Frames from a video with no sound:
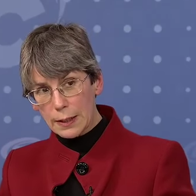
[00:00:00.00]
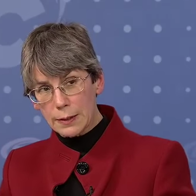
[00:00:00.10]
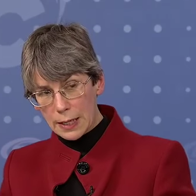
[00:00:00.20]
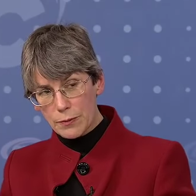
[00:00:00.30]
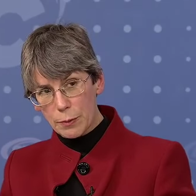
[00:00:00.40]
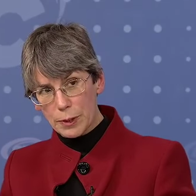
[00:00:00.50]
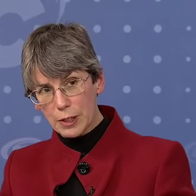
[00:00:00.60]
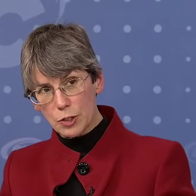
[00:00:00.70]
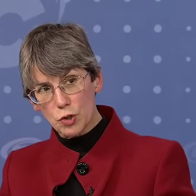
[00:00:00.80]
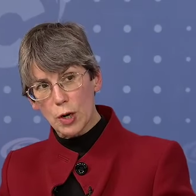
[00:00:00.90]
Native
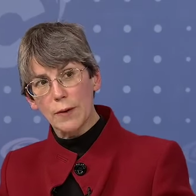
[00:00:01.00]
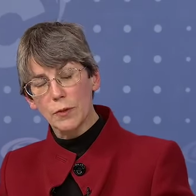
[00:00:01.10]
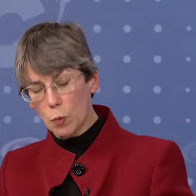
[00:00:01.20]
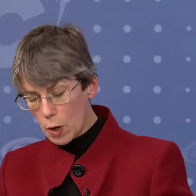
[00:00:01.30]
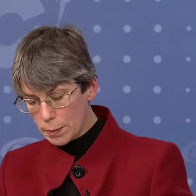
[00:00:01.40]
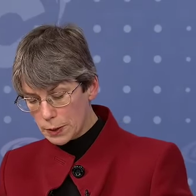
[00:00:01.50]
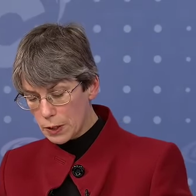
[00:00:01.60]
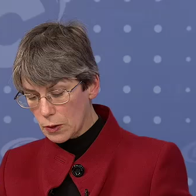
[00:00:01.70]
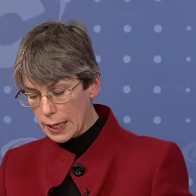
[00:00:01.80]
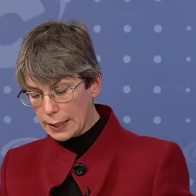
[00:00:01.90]
American tribe, the
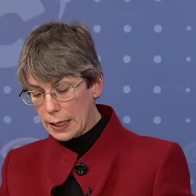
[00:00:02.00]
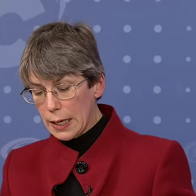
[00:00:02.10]
Wampanoag,